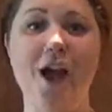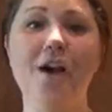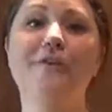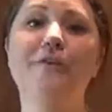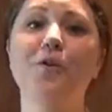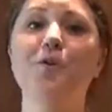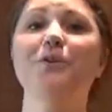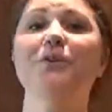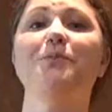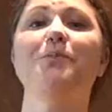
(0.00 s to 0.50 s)

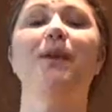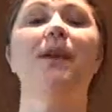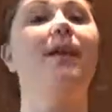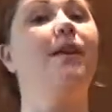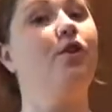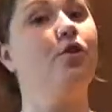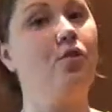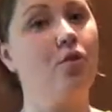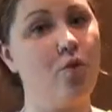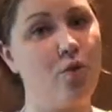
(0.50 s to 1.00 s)
First
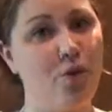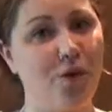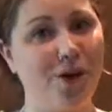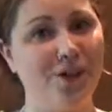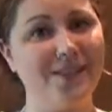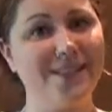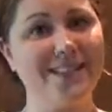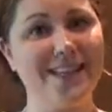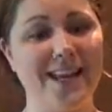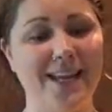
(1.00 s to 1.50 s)
being your
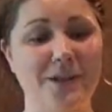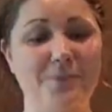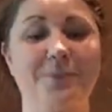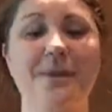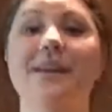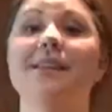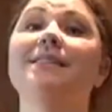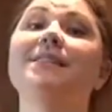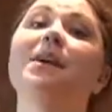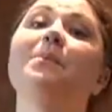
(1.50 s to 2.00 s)
oil, second
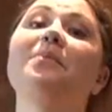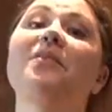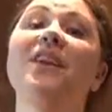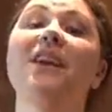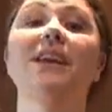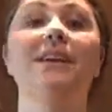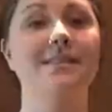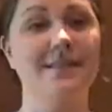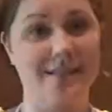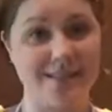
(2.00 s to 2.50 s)
being
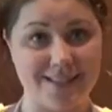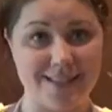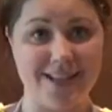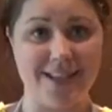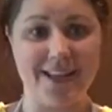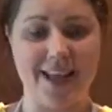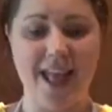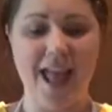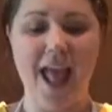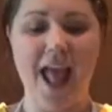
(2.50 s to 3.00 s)
something
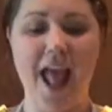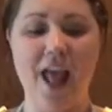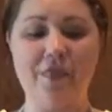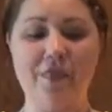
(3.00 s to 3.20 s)
acidic,